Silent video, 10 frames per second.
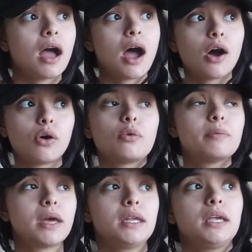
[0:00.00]
how
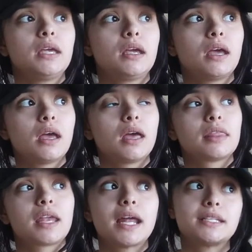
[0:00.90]
many
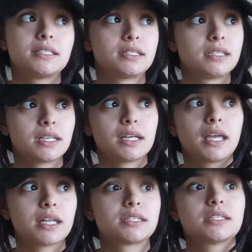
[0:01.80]
that I didn't
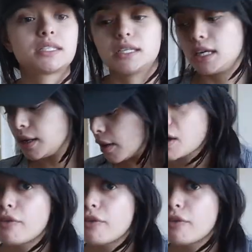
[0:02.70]
get to see.